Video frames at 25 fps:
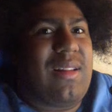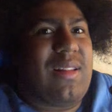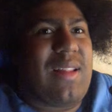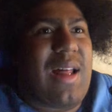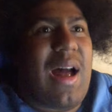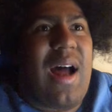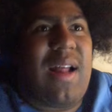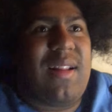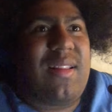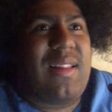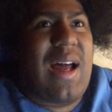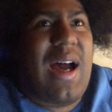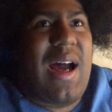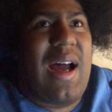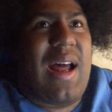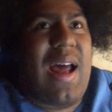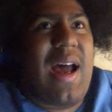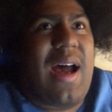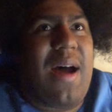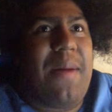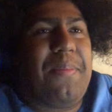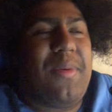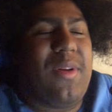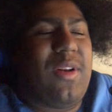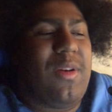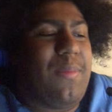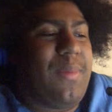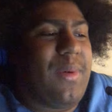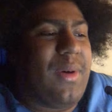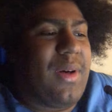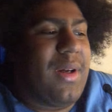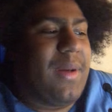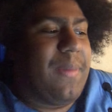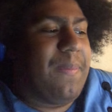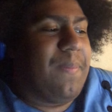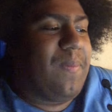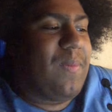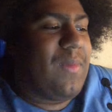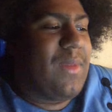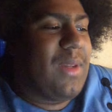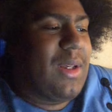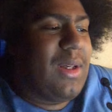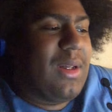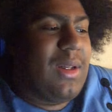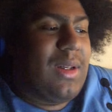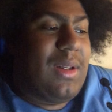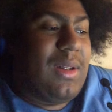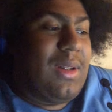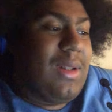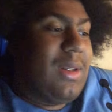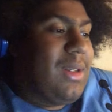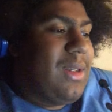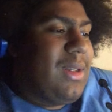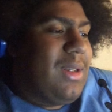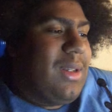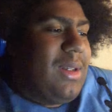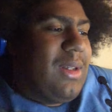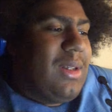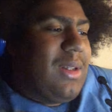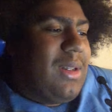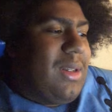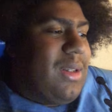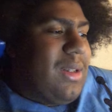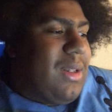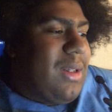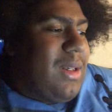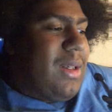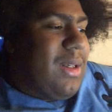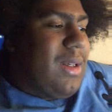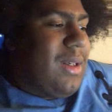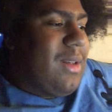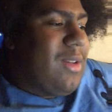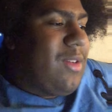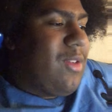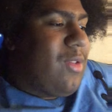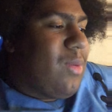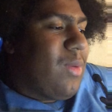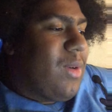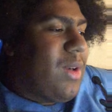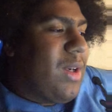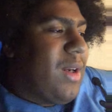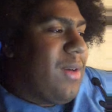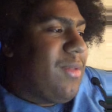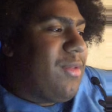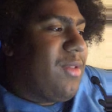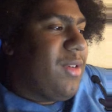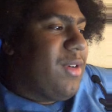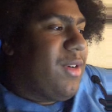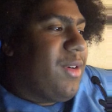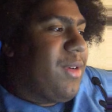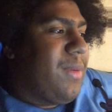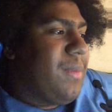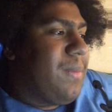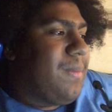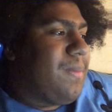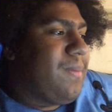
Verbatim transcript: that that happened, but it's whatever.